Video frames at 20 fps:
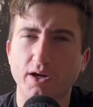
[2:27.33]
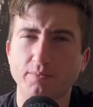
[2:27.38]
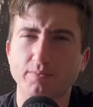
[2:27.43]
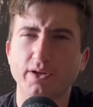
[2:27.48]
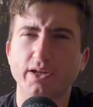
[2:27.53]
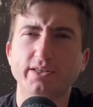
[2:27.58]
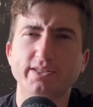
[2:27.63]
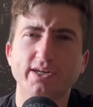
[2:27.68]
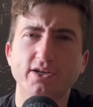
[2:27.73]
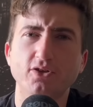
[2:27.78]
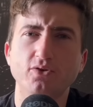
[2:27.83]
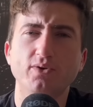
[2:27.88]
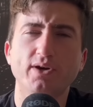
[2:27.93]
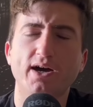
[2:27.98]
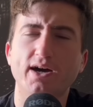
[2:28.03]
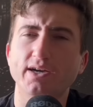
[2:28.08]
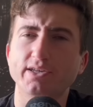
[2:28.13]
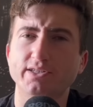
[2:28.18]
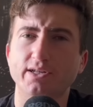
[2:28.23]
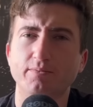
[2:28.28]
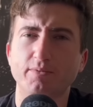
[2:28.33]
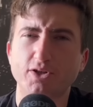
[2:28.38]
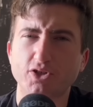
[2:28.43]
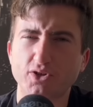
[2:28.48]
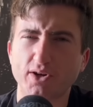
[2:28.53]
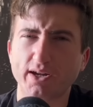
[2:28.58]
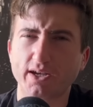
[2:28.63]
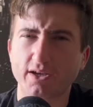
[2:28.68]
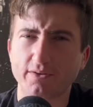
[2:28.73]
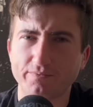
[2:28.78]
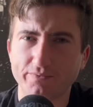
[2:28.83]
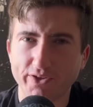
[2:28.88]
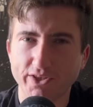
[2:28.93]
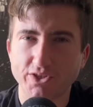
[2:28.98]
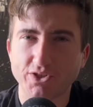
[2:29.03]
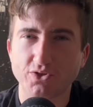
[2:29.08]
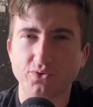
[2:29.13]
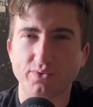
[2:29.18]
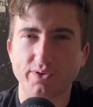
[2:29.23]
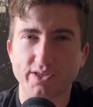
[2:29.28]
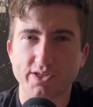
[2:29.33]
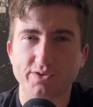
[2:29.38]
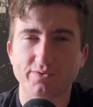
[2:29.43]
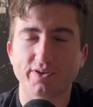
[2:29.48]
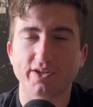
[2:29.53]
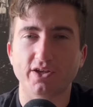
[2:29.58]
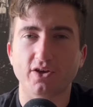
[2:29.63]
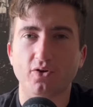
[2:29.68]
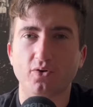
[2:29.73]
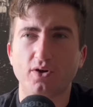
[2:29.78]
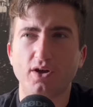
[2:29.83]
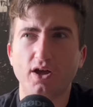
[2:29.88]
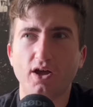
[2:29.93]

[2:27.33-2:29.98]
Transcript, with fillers: going to tell you guys, and I'm going to try to convince you in this video